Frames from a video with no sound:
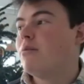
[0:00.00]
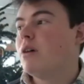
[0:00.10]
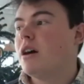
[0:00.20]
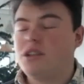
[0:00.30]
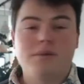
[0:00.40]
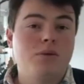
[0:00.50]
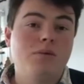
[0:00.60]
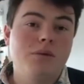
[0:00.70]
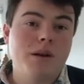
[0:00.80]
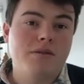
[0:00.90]
where chapter
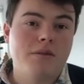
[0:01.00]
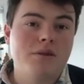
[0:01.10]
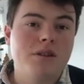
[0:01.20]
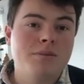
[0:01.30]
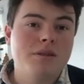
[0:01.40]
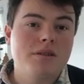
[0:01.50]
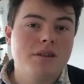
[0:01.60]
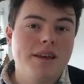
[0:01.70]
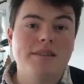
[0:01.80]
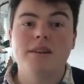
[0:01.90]
1 we met Father Christmas.
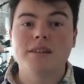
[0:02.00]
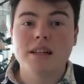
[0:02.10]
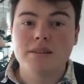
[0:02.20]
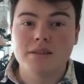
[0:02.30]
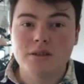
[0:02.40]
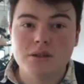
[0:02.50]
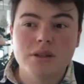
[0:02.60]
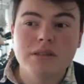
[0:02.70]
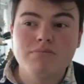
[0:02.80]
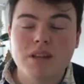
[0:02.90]
He started to tell us a
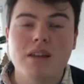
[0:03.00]
story.